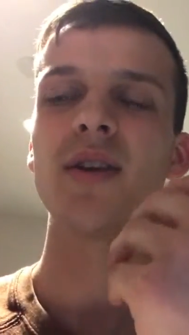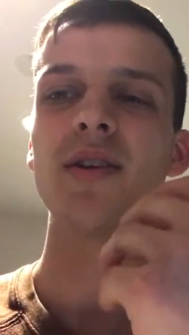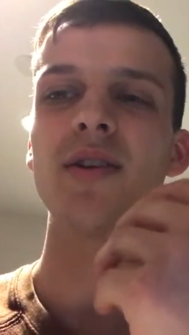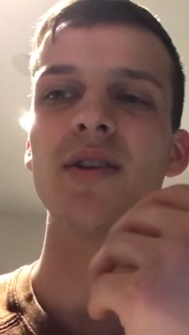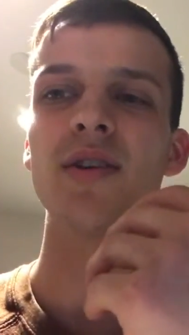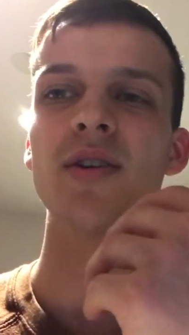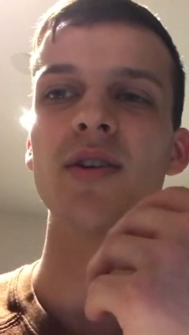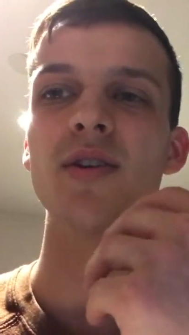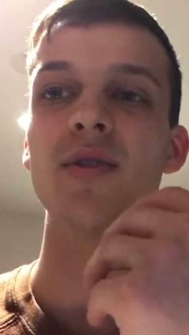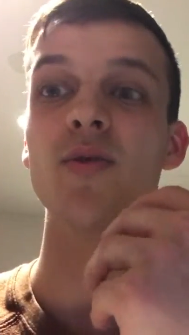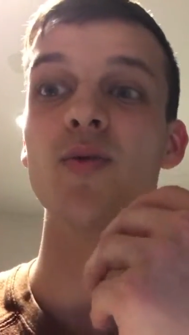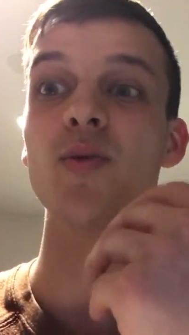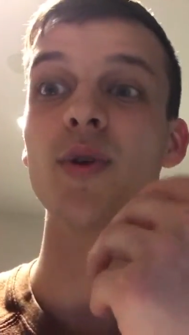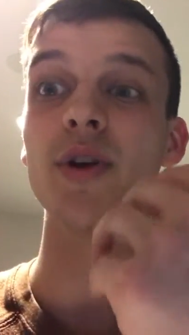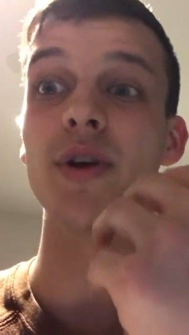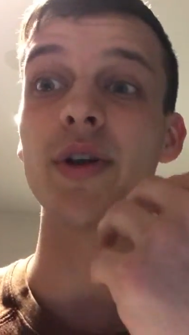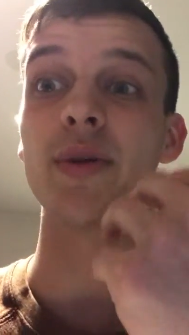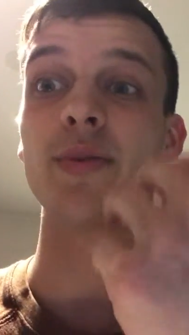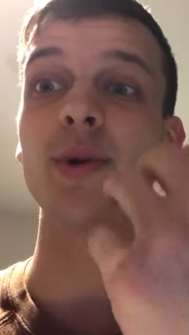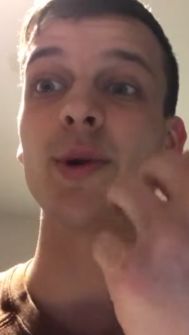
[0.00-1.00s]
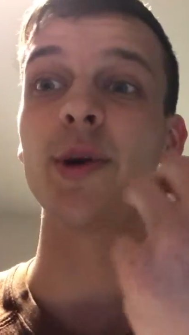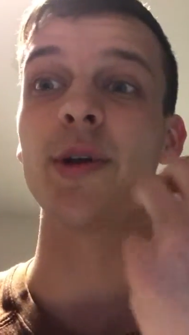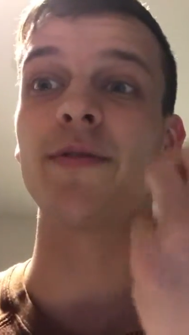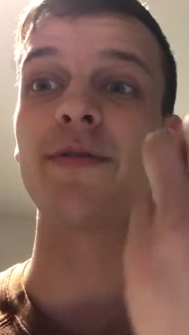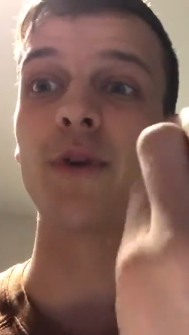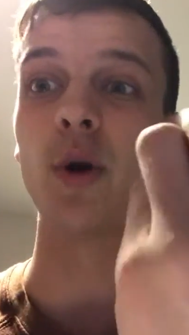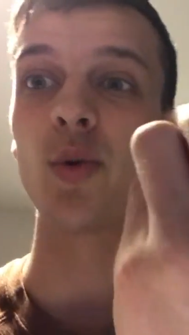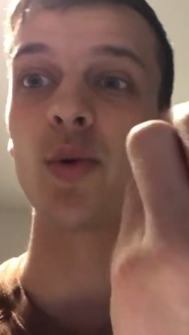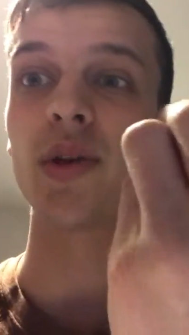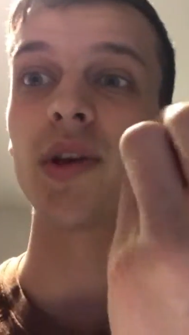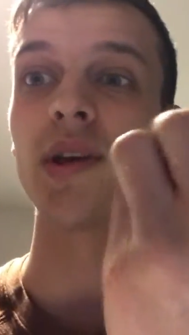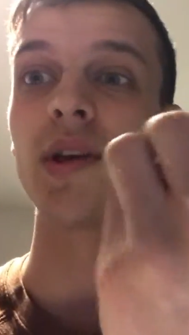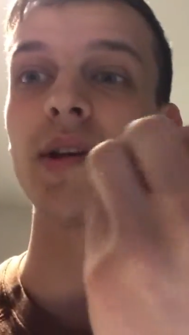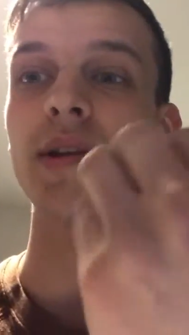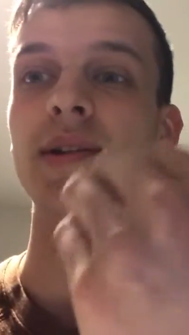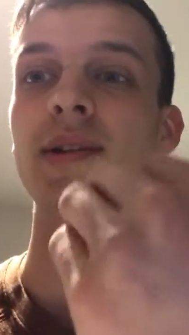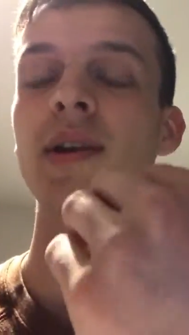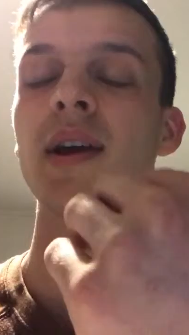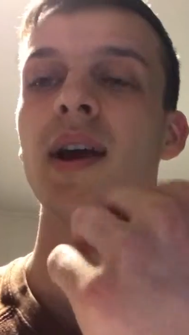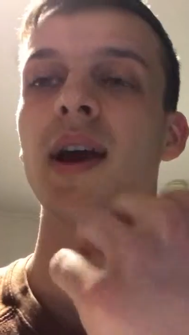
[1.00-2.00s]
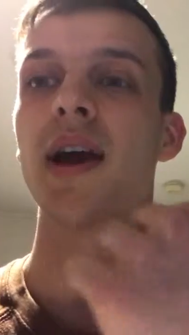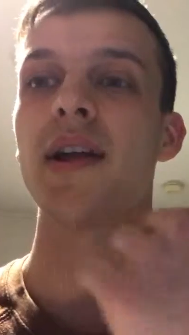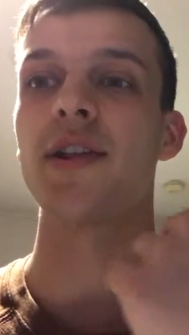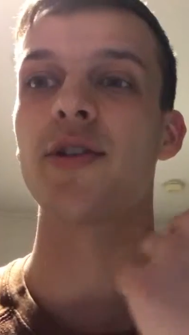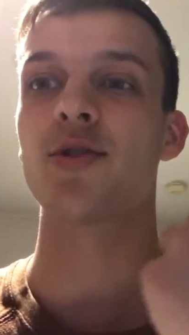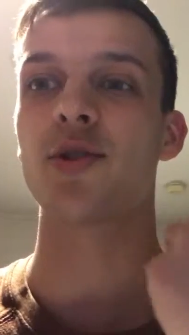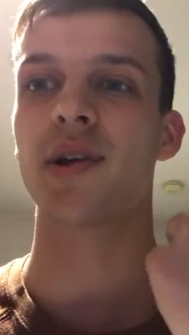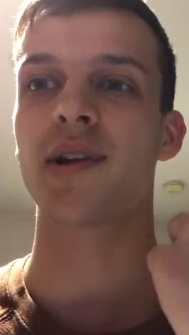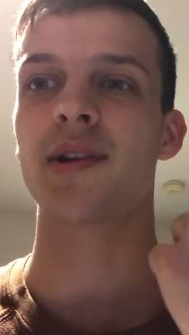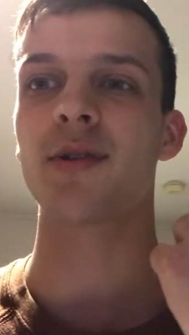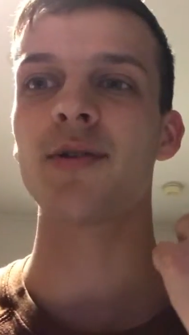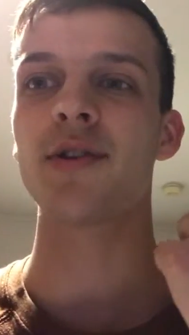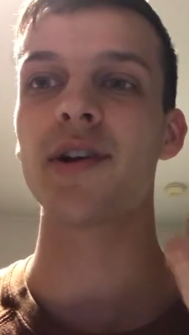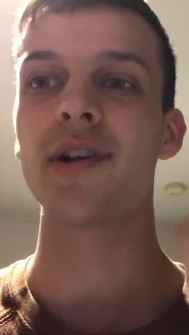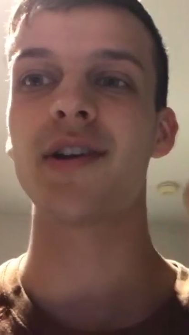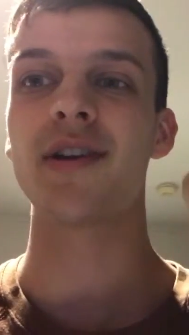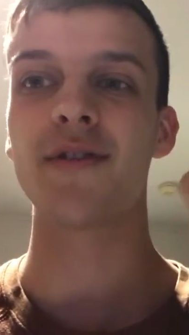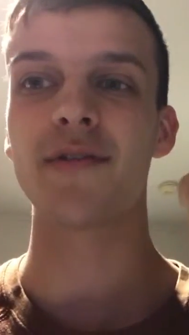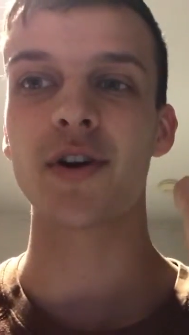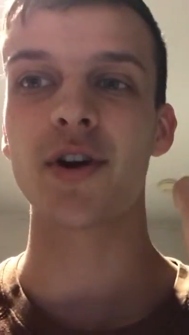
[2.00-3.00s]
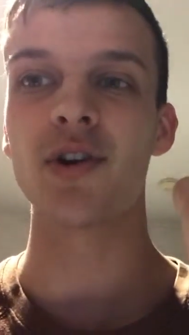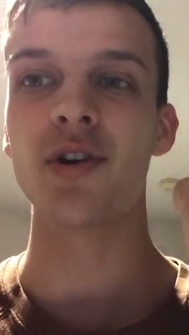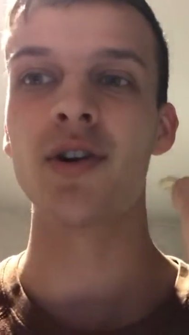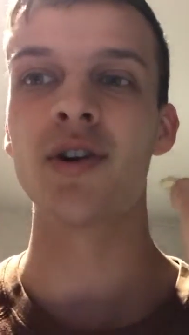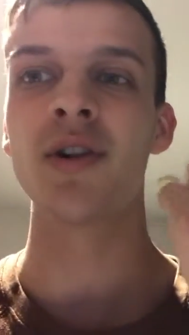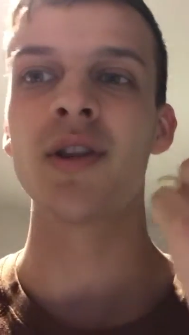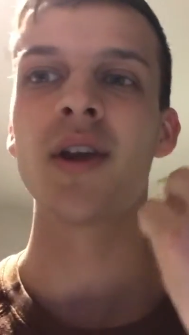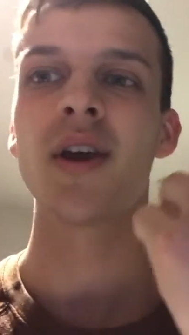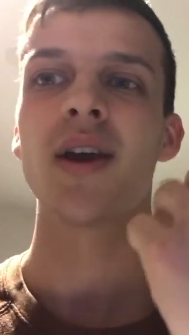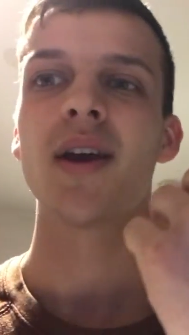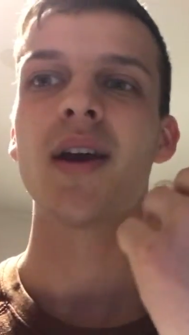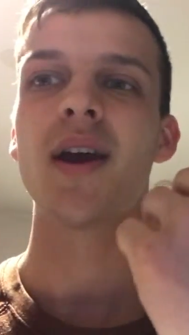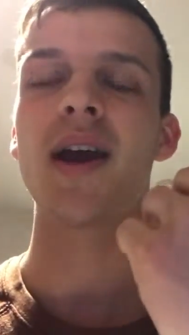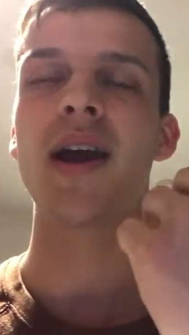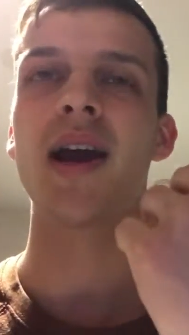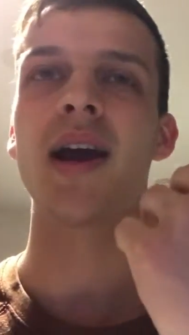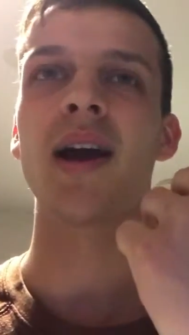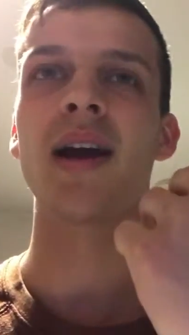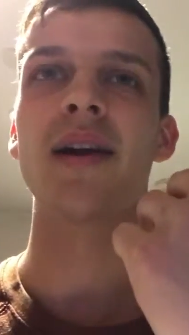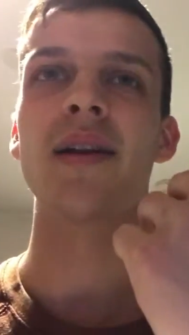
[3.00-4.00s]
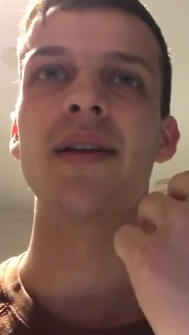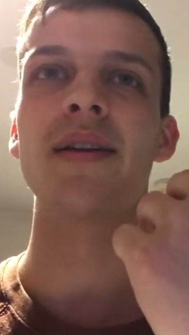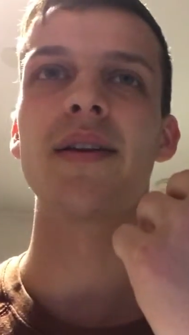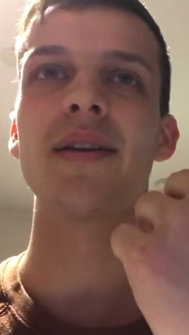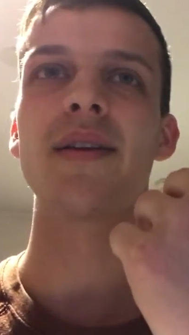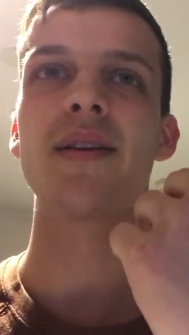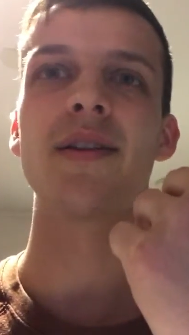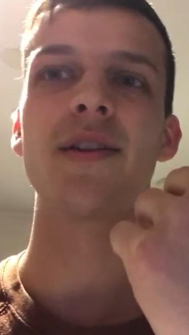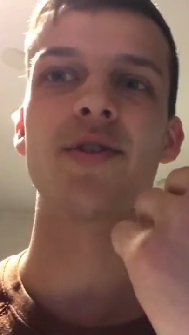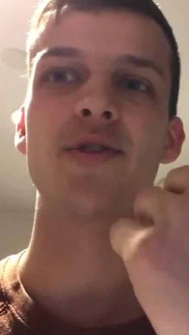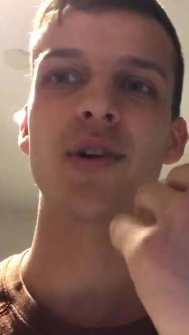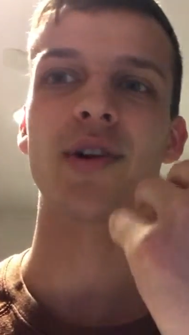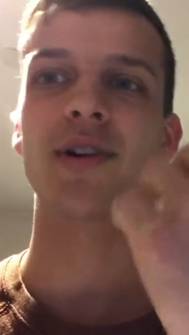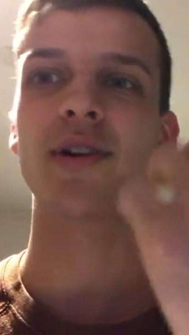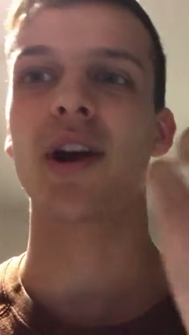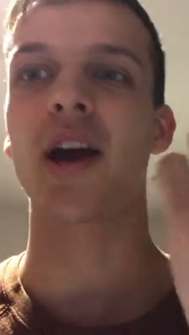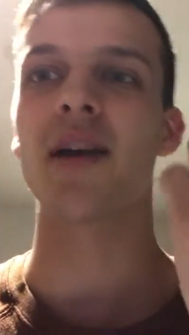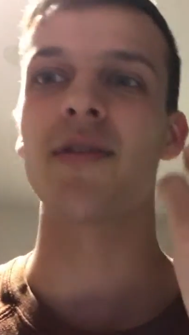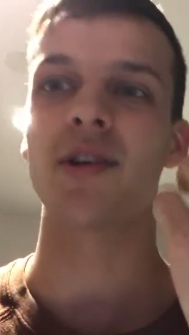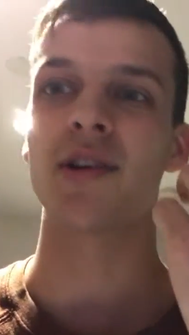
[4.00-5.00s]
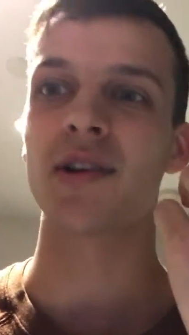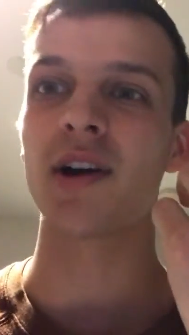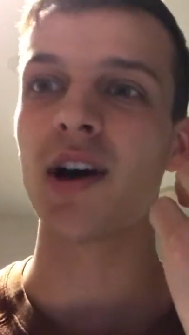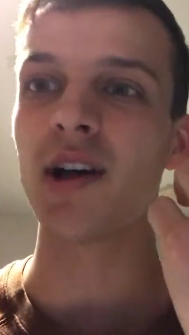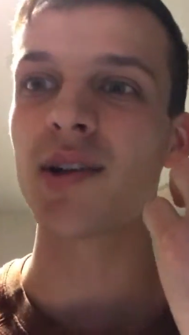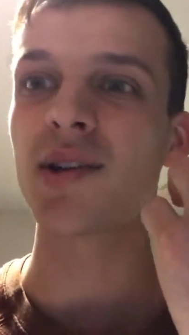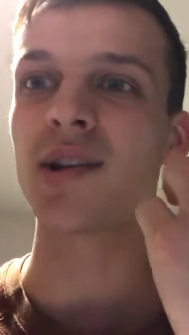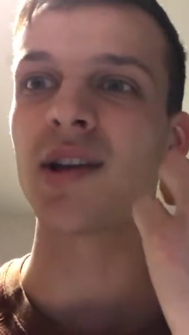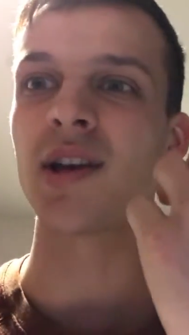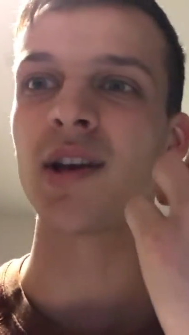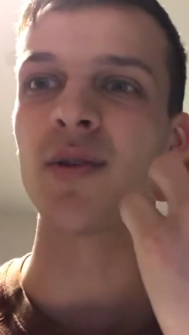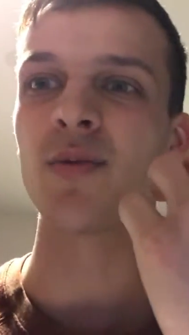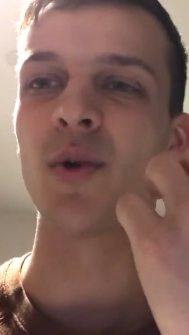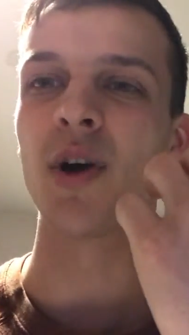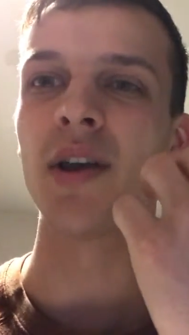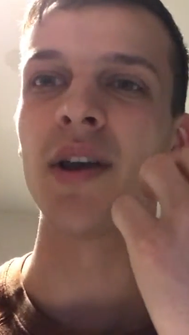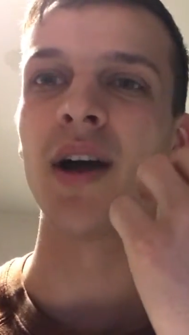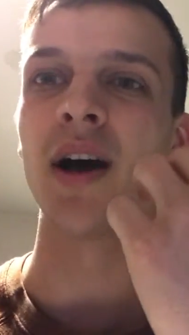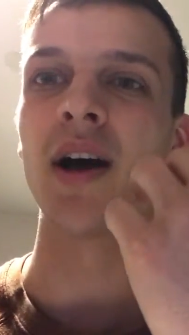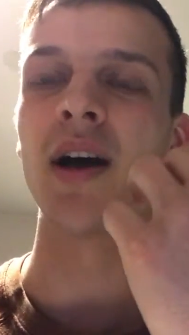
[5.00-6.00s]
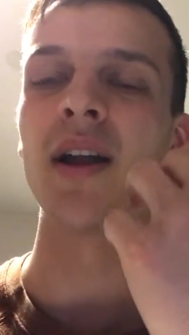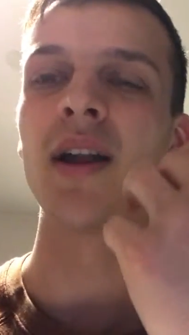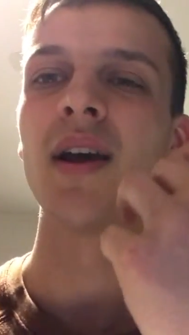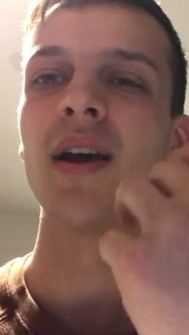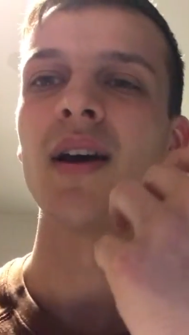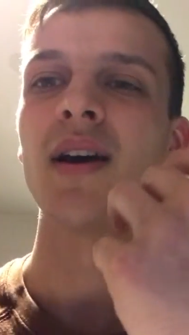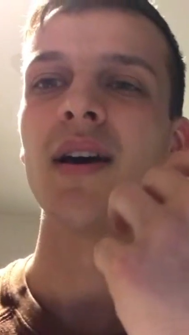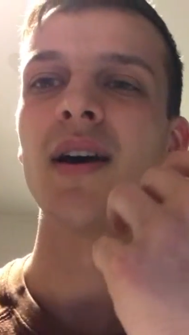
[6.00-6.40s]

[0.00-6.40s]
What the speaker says: you're really, really focused and the tricks are really difficult and the tricks are kind of exhausting and whatnot.